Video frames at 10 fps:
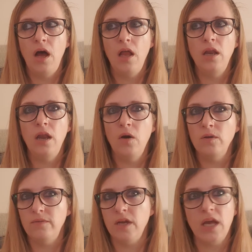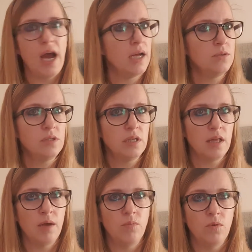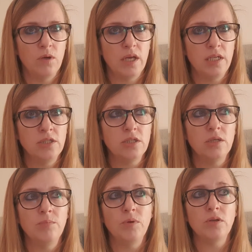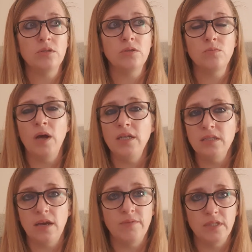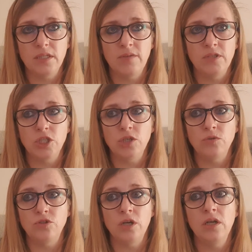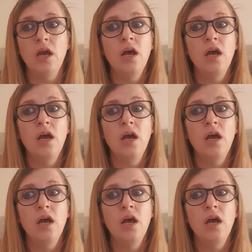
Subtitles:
lively house that they walk into, because as well as having 7 children,